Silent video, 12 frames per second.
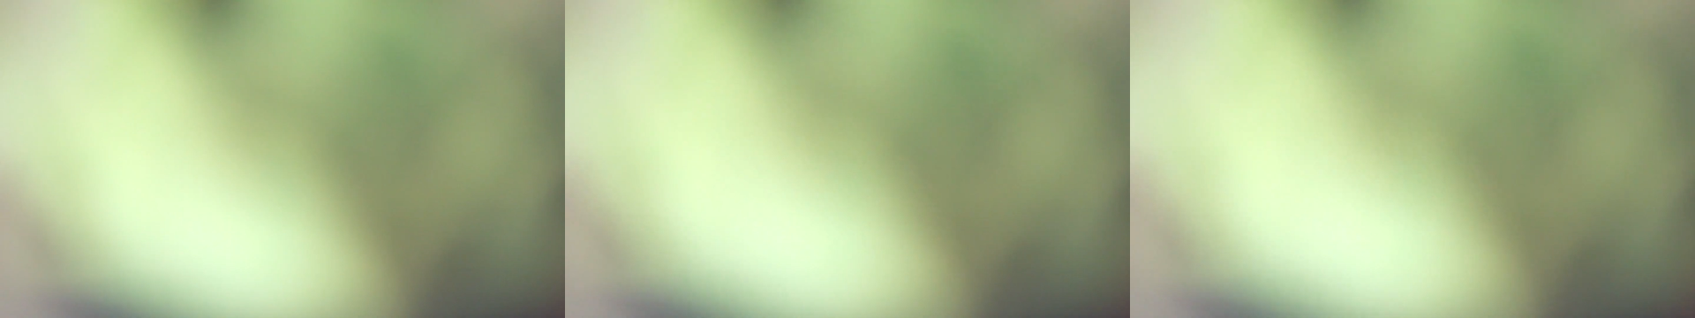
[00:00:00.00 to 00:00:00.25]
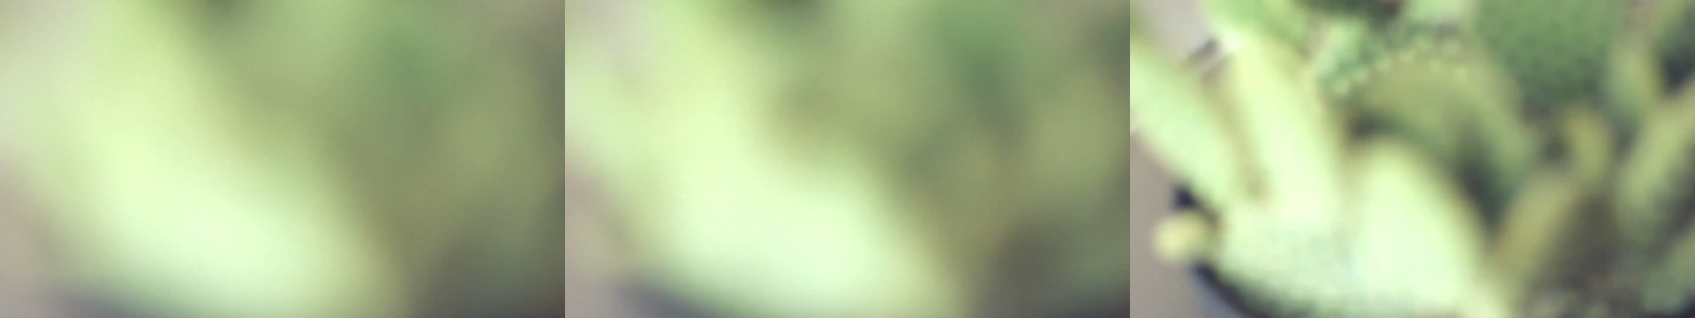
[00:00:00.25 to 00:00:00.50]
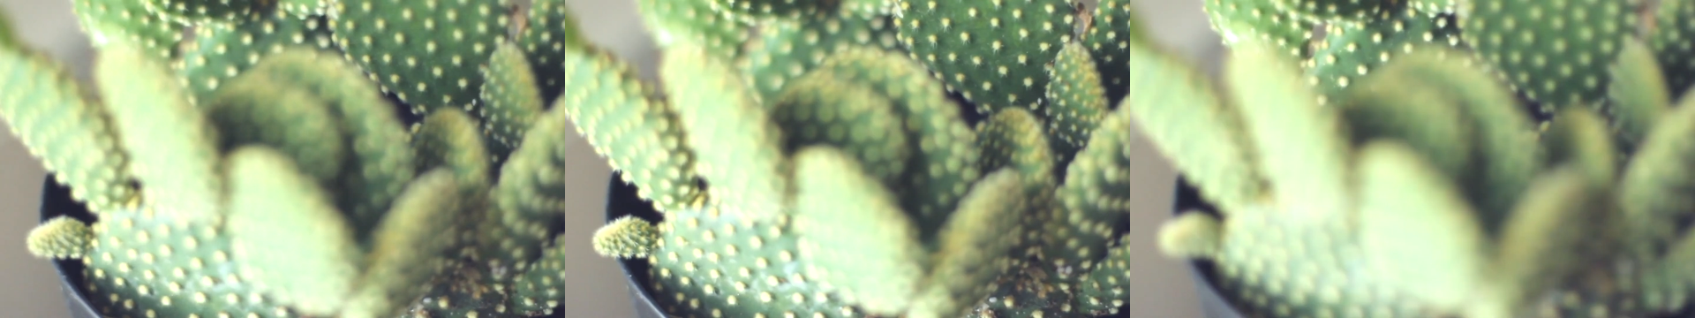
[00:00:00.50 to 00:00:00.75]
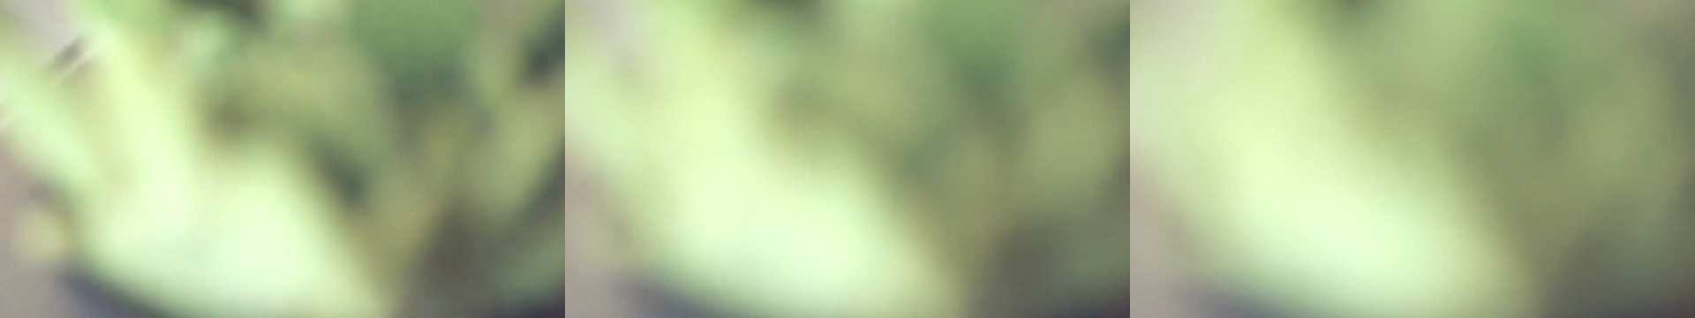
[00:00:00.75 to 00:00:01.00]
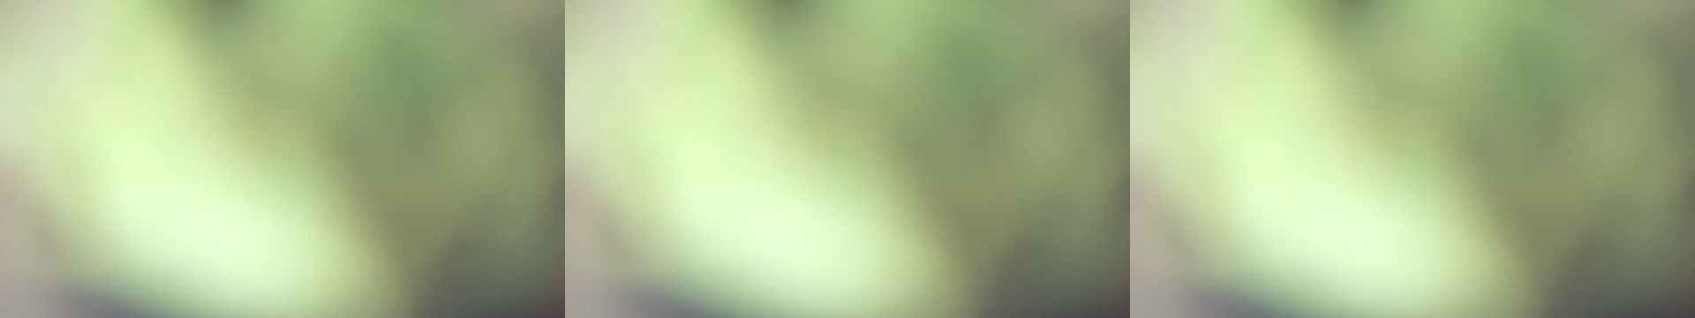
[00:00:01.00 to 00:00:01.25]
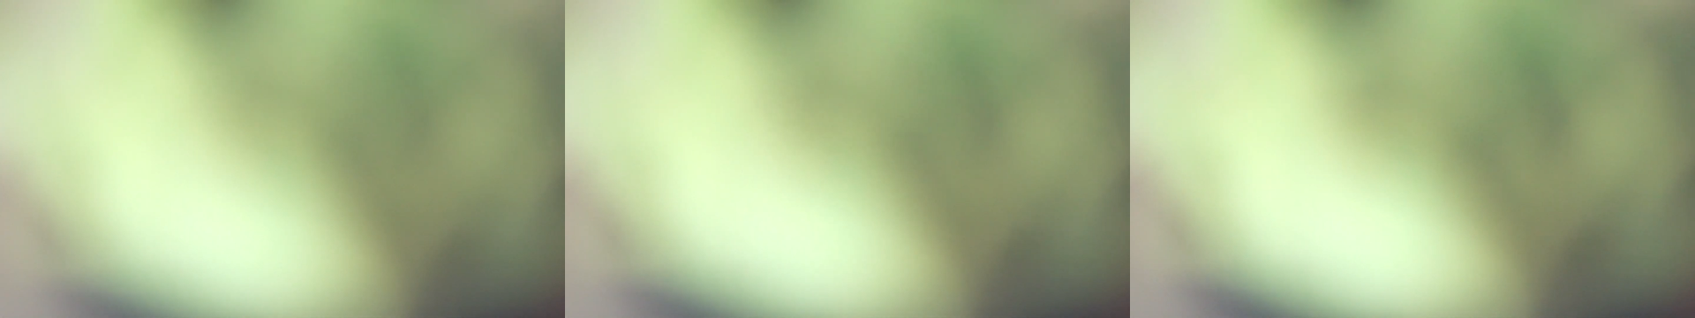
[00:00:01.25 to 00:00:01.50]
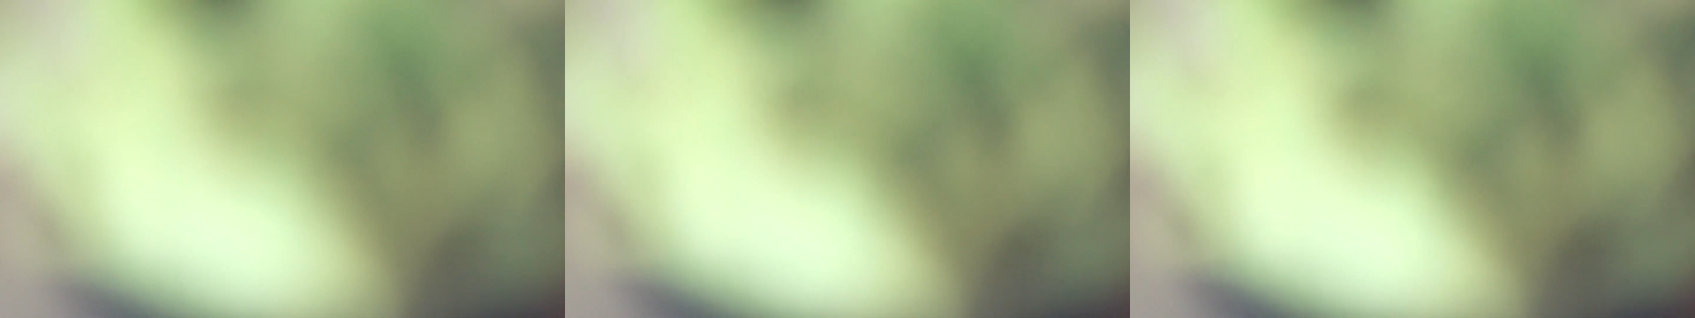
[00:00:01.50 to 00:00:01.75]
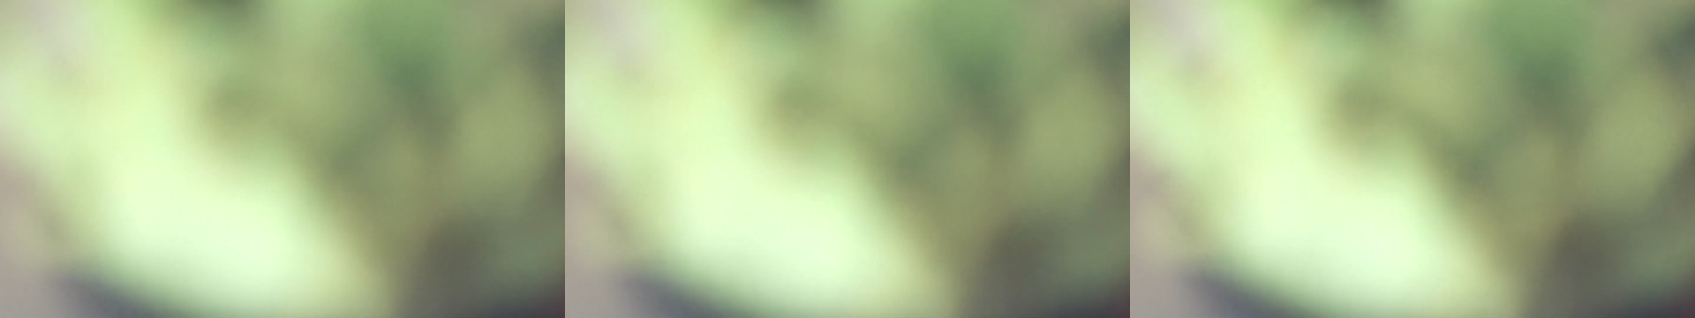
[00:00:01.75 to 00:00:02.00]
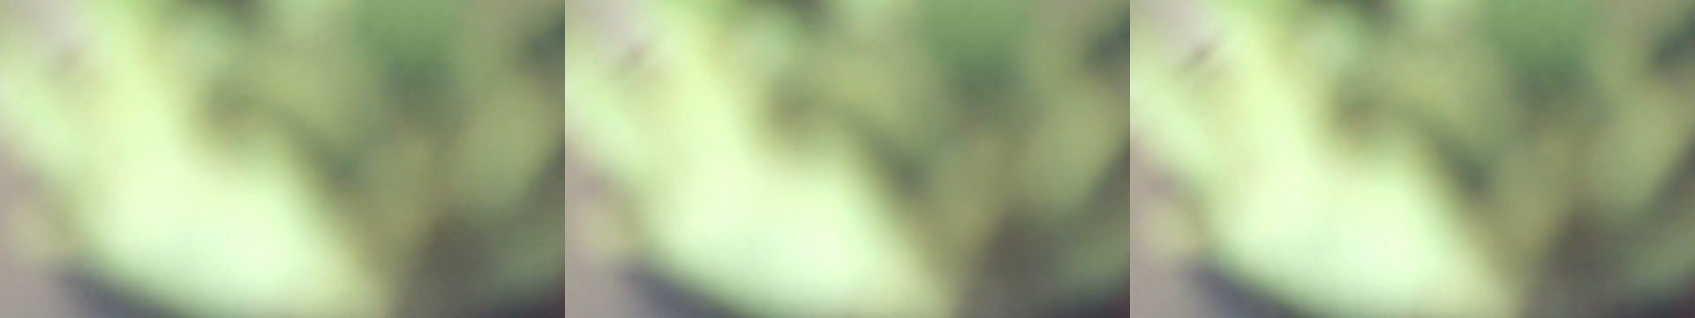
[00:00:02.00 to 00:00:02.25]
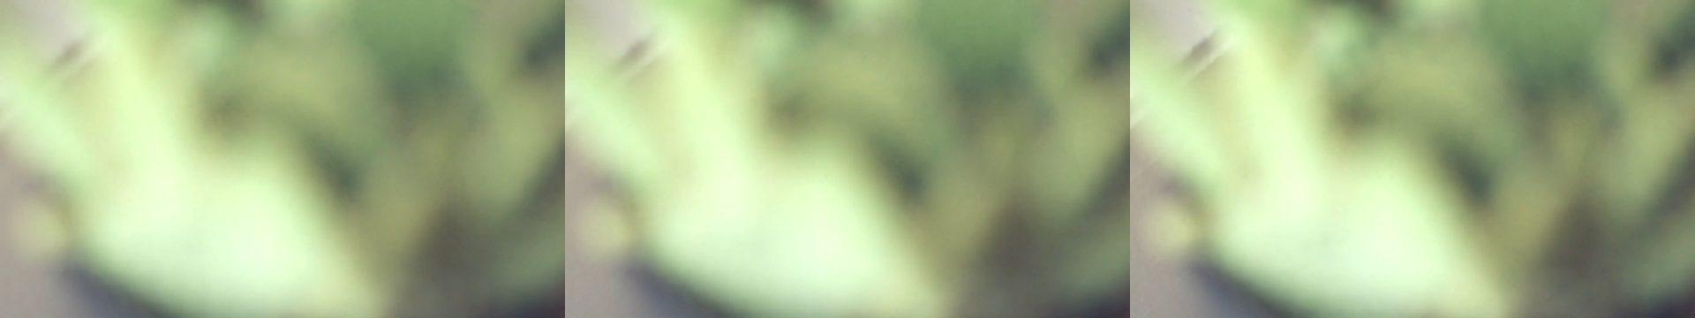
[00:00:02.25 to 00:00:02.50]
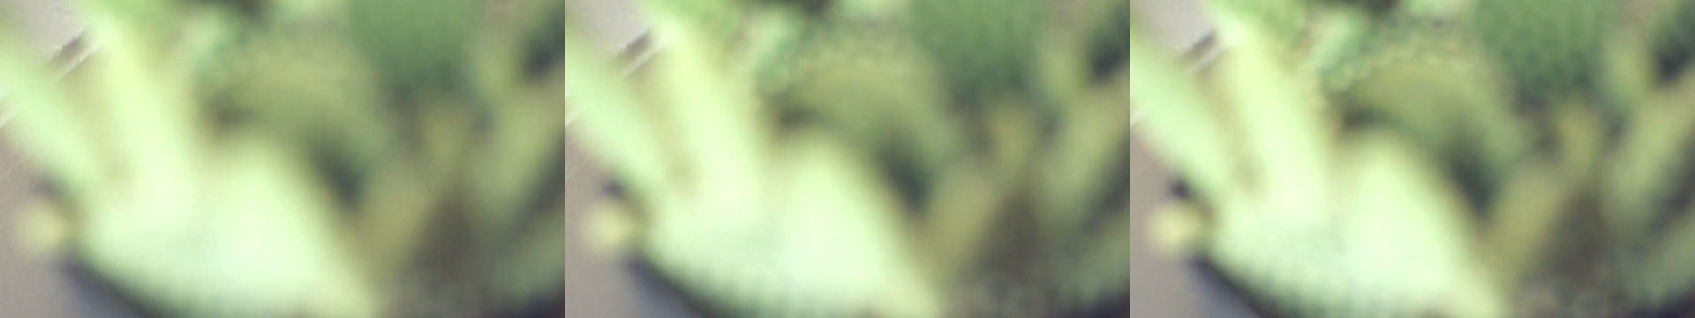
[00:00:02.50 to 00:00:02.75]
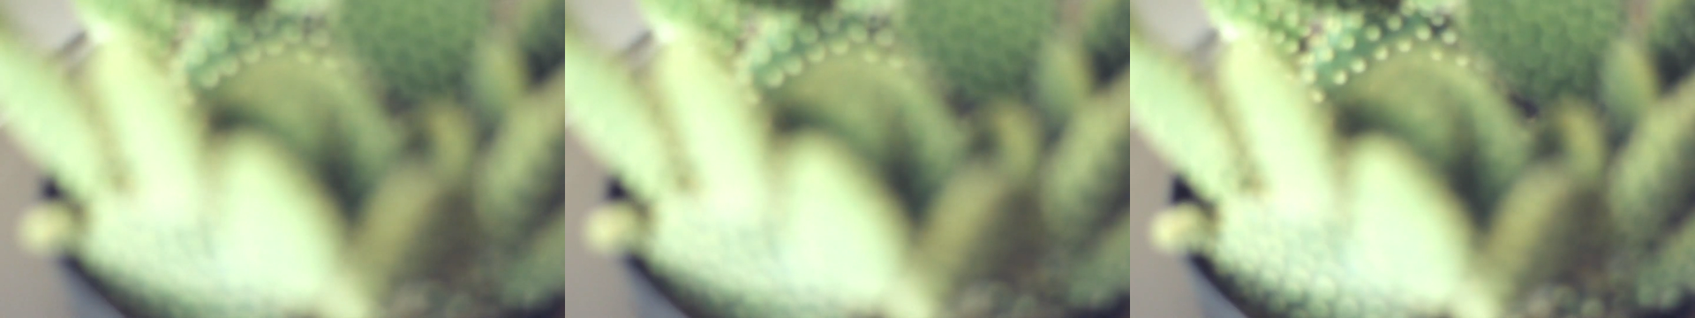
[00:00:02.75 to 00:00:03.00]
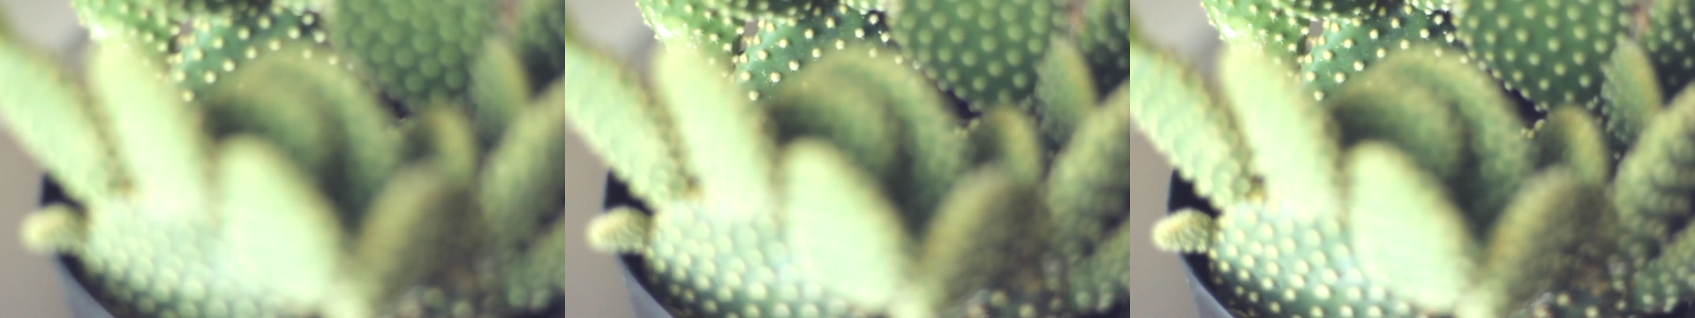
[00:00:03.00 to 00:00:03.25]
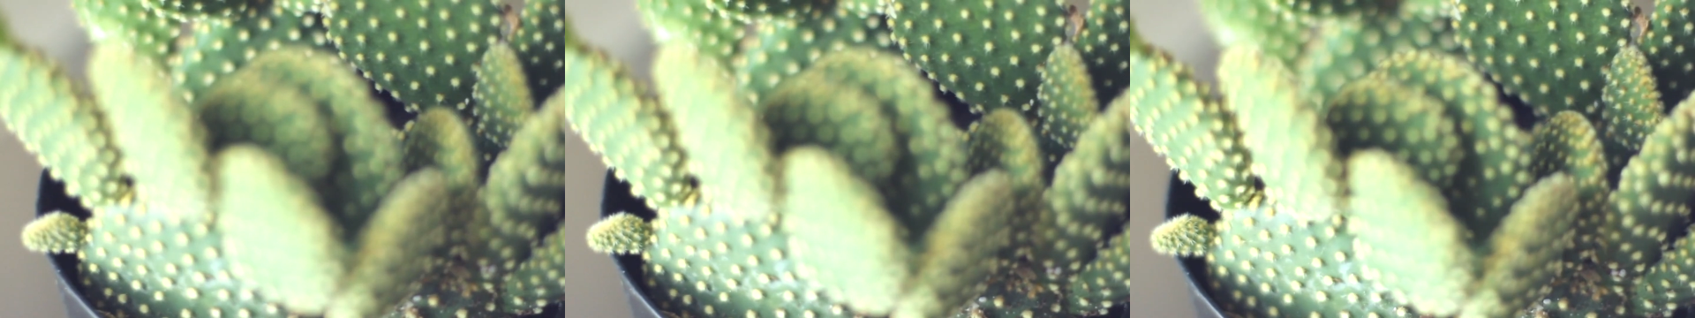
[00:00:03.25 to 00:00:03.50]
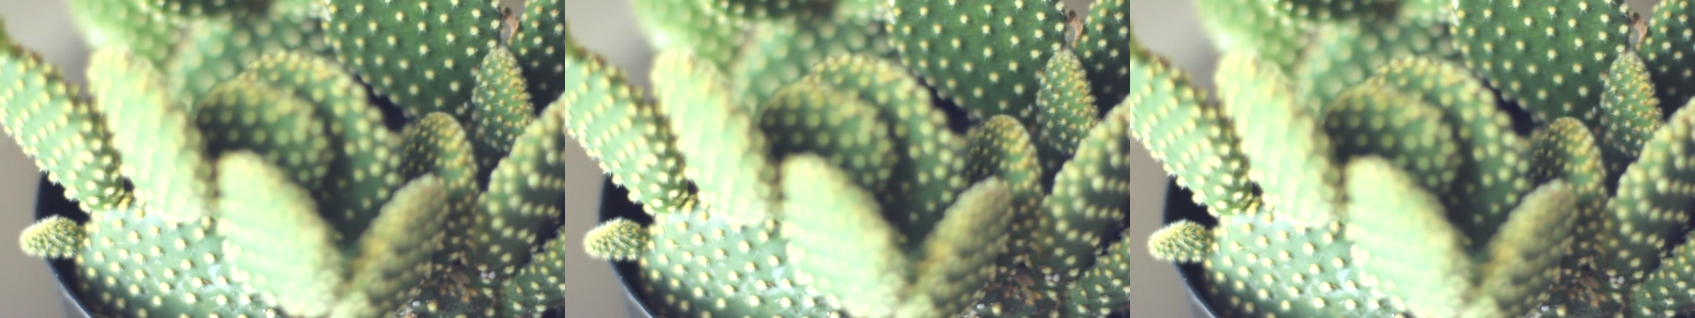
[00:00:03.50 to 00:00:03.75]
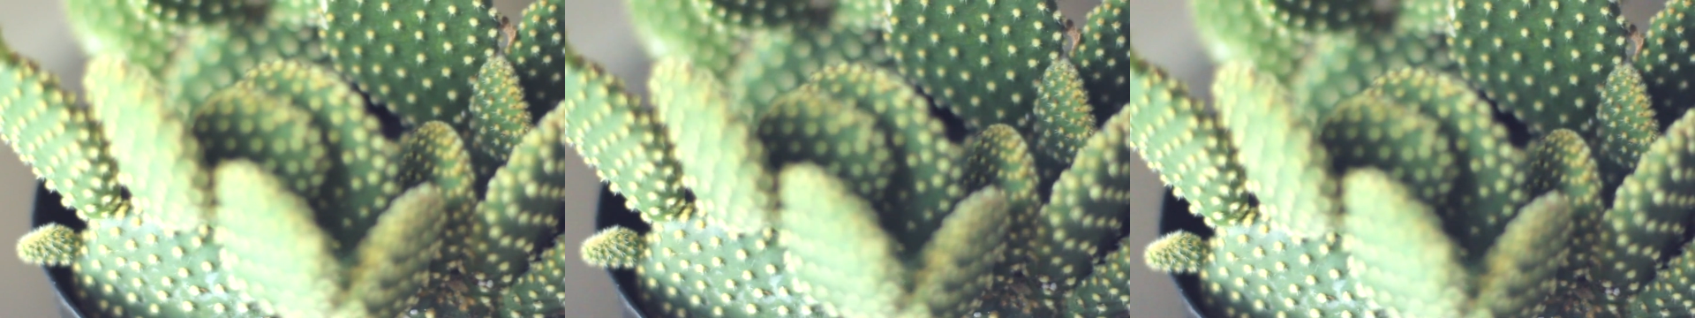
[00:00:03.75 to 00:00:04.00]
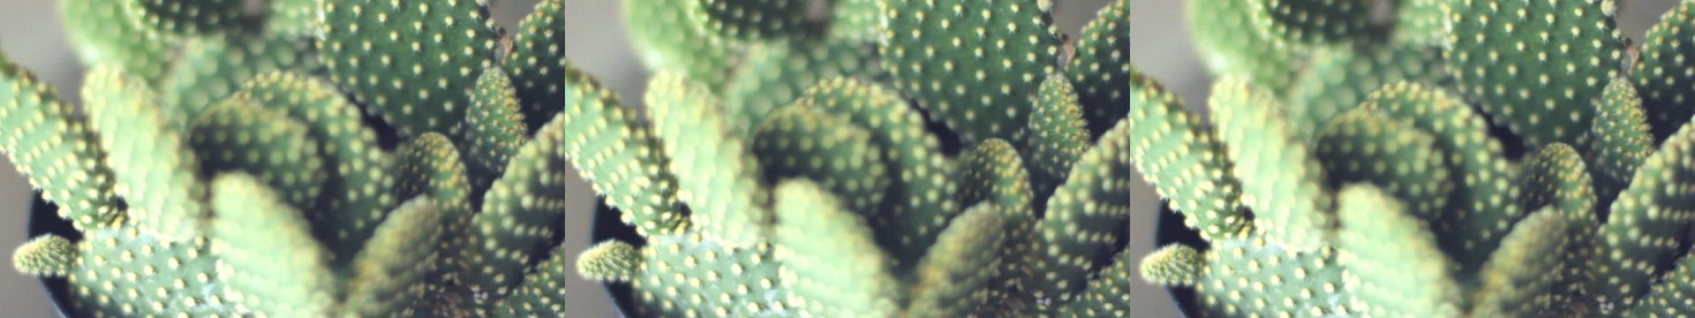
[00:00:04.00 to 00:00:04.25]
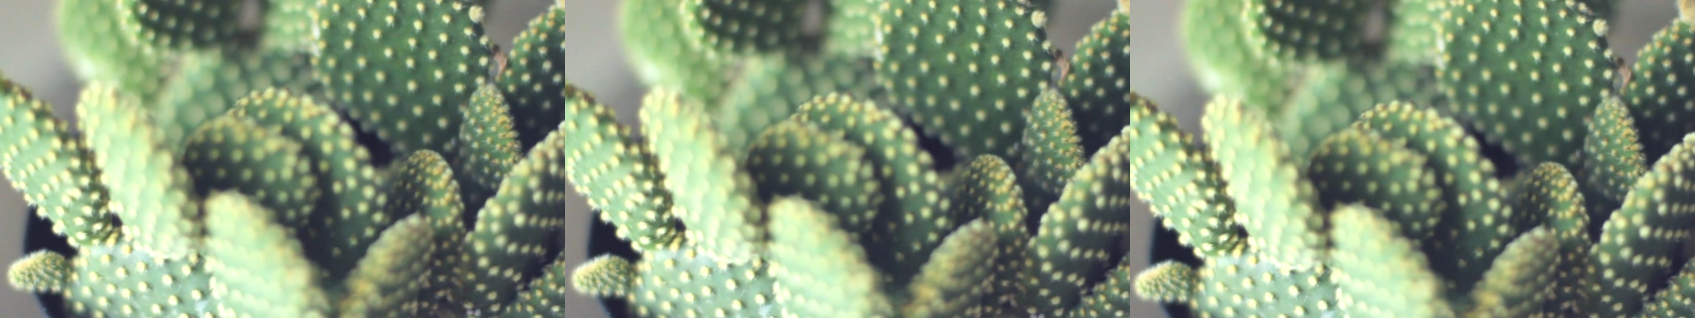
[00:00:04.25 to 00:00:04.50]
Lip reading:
[unreadable: no face in view]